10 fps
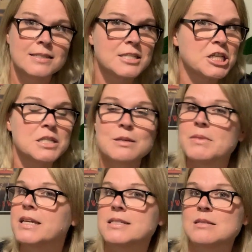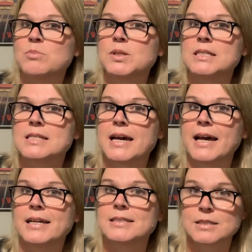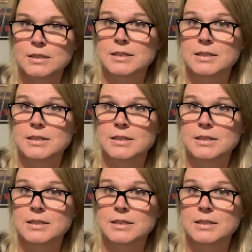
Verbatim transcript: just something as simple as that